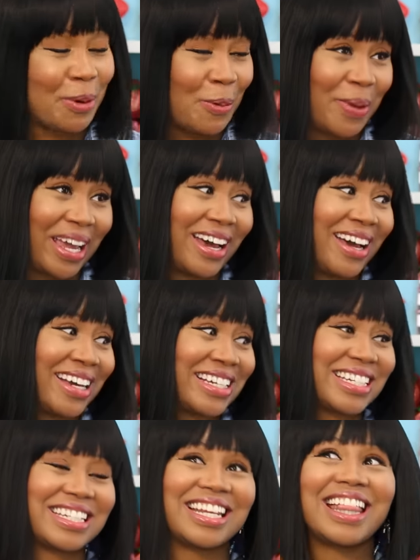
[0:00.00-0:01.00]
Oh my
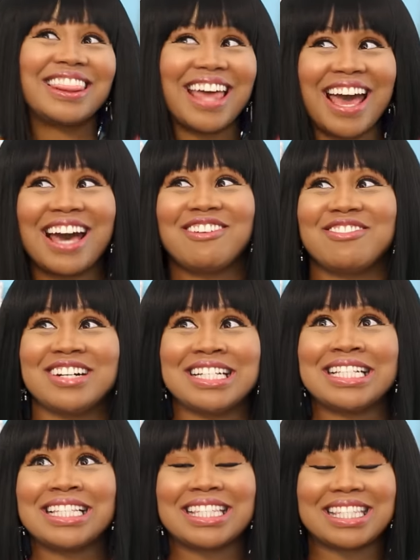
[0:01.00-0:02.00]
gosh, that
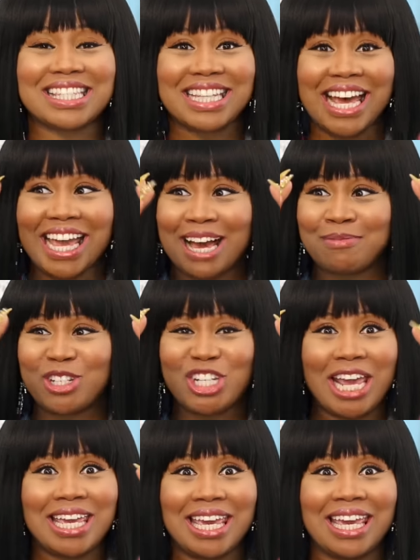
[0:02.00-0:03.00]
was like I'm
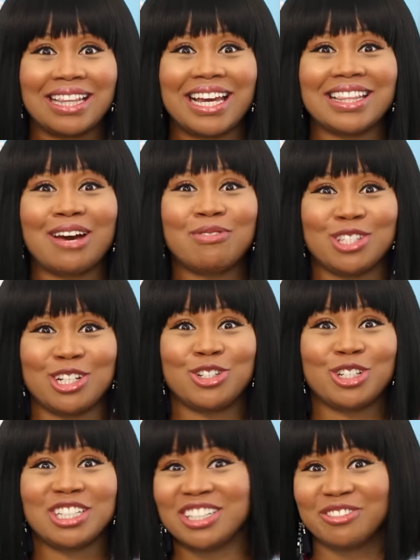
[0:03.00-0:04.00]
shaking. Like that was an
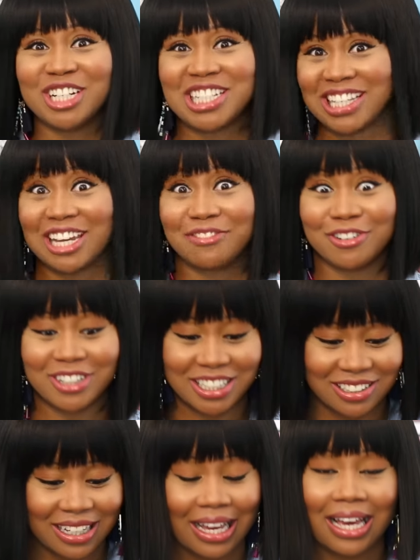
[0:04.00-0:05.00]
adrenaline rush, like for
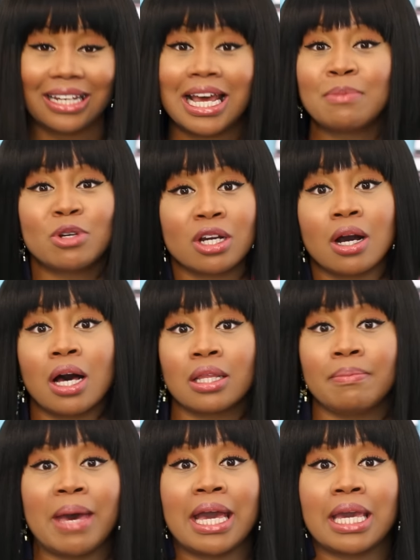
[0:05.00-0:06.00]
real. Now I'm gonna call
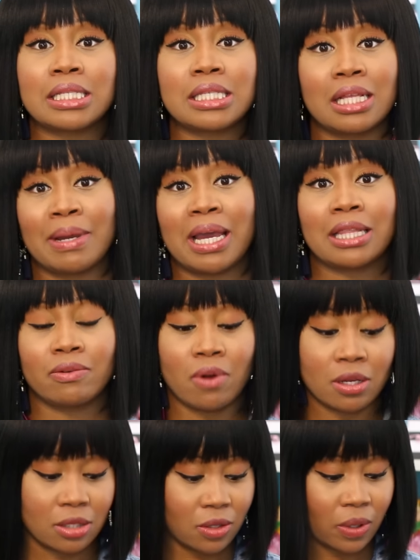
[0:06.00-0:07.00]
them back and tell them I got the
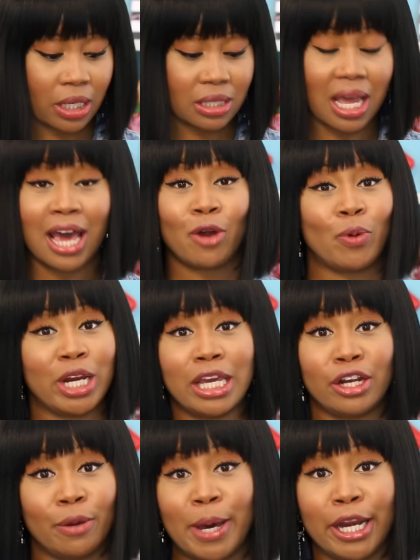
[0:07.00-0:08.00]
wrong store because I don't want to
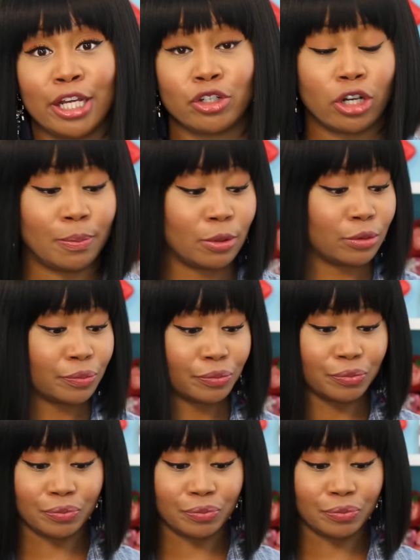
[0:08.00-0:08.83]
get nobody in trouble.